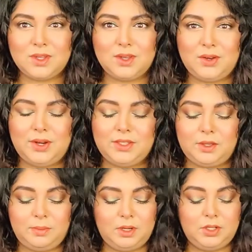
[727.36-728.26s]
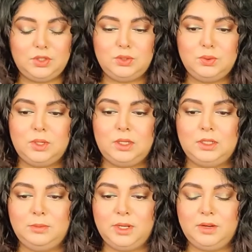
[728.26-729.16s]
Alright, so I'm gonna do a little
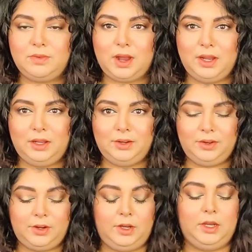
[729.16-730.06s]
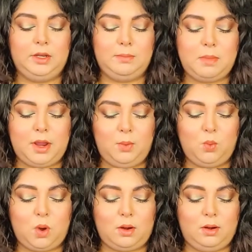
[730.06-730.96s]
bit of eyeliner in my
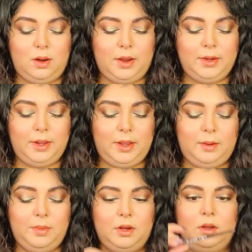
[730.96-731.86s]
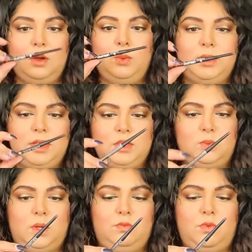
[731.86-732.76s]
waterline, and I'm gonna go with this one
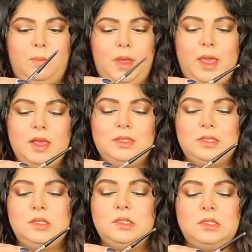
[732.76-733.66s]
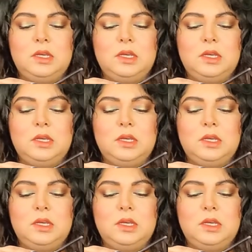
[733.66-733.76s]
from Essence.